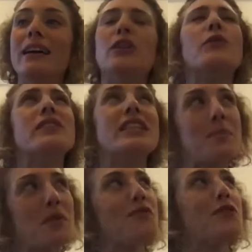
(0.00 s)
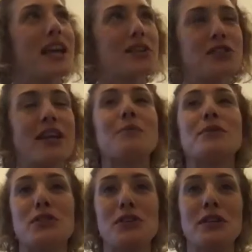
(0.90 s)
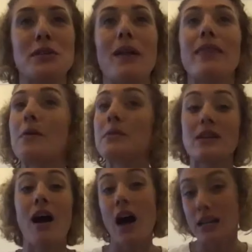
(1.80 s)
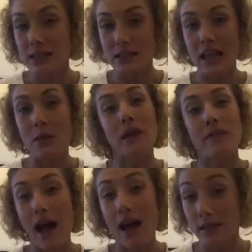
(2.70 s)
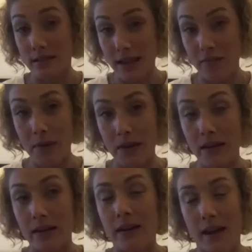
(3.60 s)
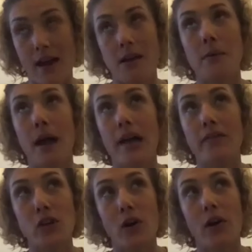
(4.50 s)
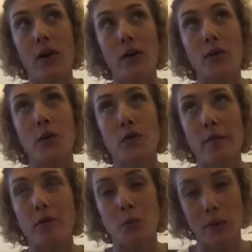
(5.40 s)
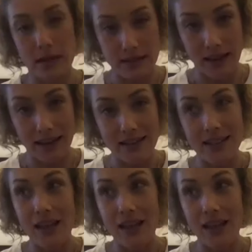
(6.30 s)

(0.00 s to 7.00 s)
No, the day before yesterday, it was 31. That was the hottest day we have had since I've been here. And I arrived on November 22nd.